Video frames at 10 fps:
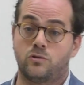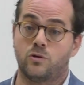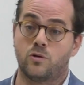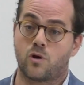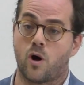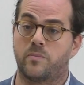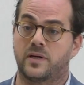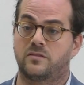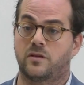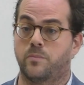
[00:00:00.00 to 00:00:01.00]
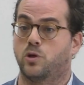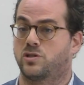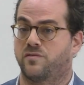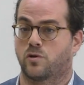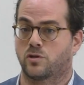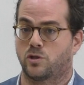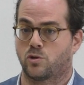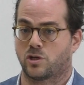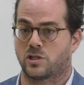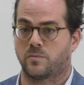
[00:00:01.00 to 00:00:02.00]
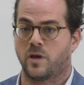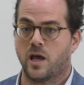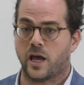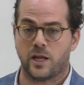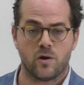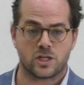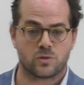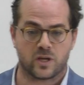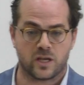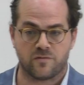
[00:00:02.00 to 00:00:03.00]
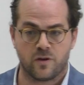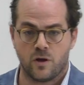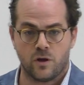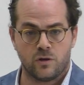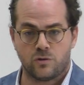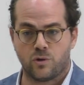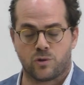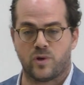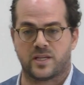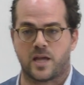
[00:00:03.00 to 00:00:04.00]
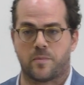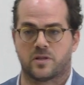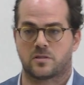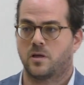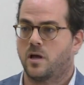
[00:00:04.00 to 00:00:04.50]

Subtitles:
to combat abusive constitutionalism. And here I just want to give 2 or 3 examples.